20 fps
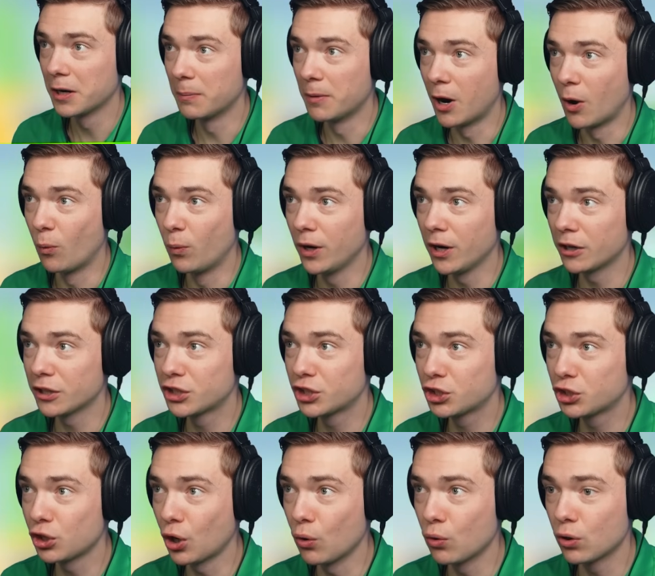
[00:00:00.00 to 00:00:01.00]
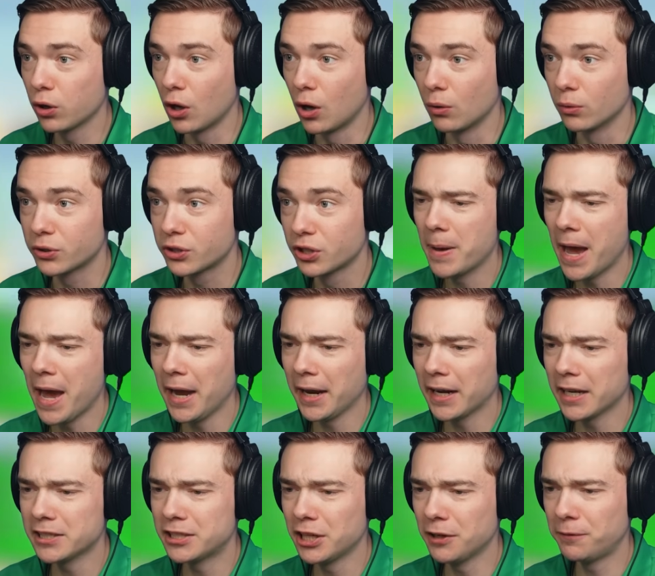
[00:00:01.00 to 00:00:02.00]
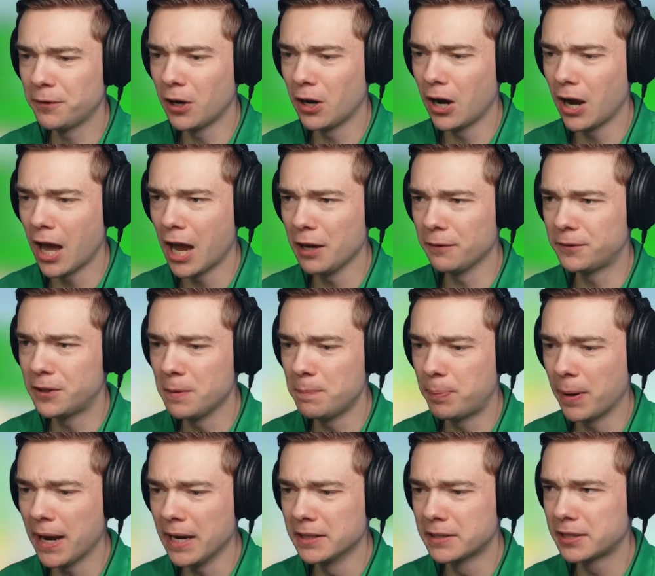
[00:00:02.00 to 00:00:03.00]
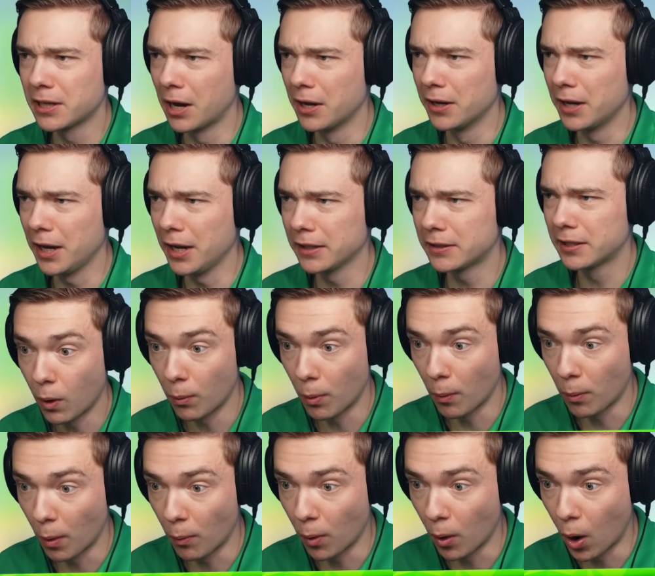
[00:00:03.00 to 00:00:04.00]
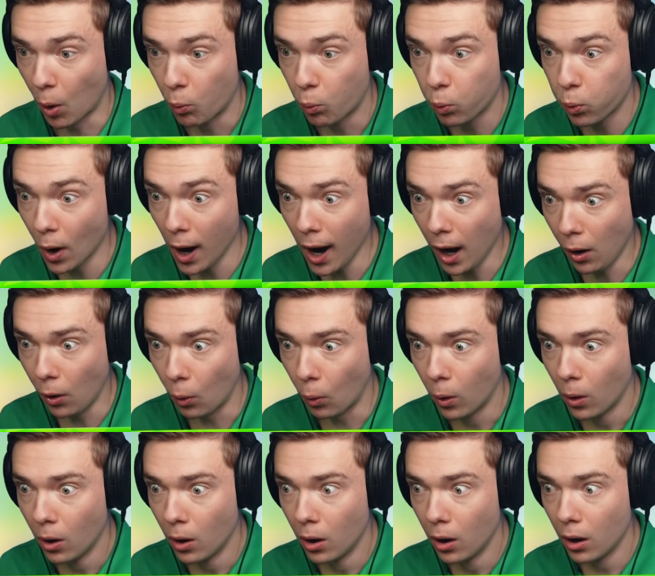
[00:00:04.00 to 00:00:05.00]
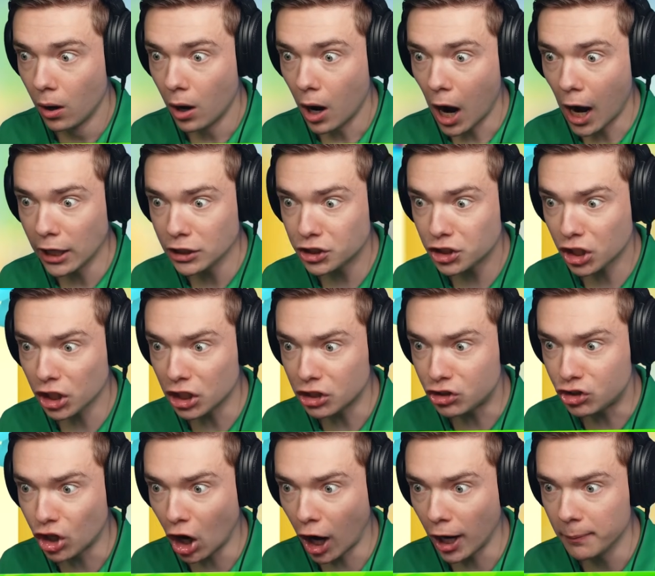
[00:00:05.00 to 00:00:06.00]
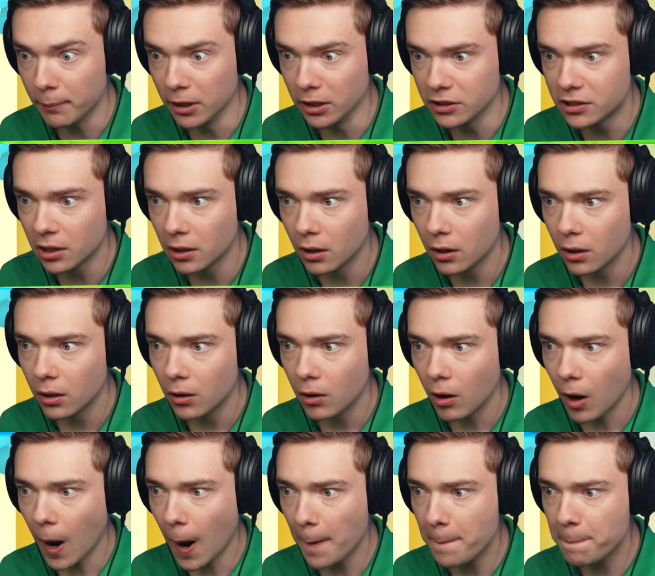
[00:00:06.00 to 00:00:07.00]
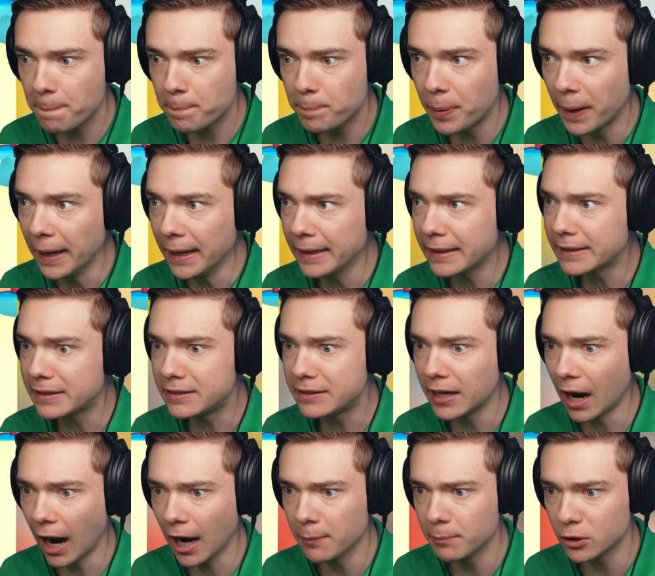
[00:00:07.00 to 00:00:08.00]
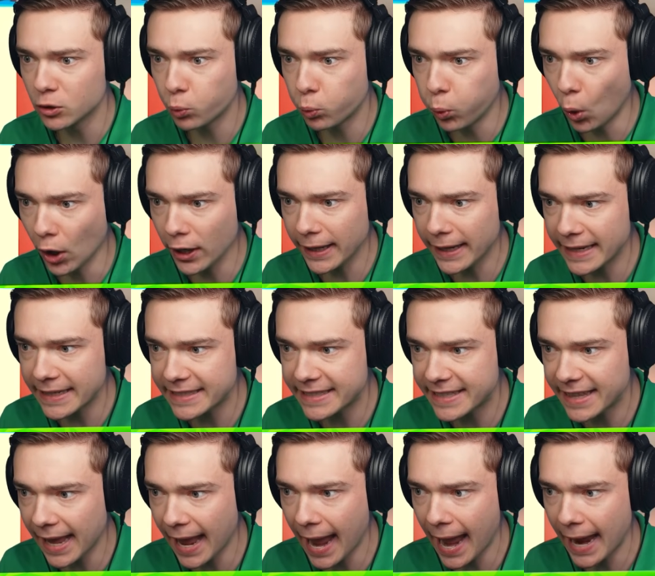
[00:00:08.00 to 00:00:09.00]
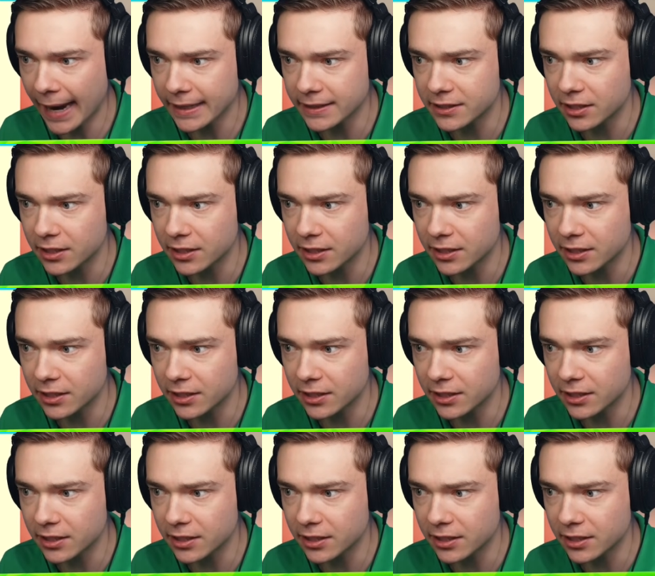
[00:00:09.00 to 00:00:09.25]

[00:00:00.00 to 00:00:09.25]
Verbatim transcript: Come on, we are so close. Bag as if your life depends on it. Whoa, whoa, whoa, whoa. Whoa. I just got a diamond? A pink diamond, what is that?